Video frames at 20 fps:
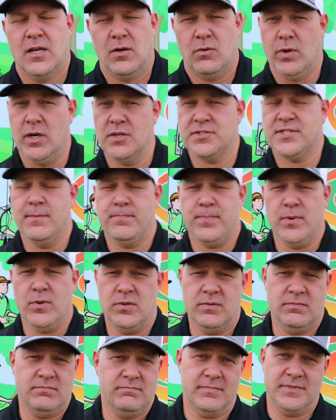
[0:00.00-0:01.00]
Real
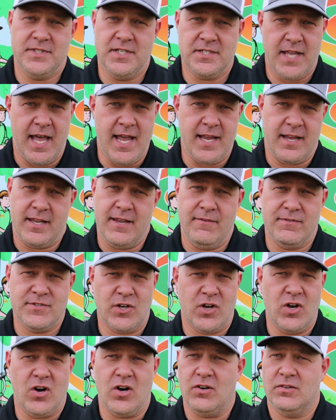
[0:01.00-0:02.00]
simple. Just, hey, give
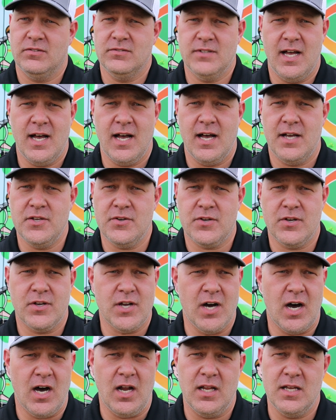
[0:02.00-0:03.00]
us a call. You could
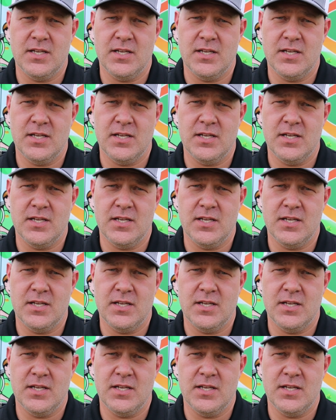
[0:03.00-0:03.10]
call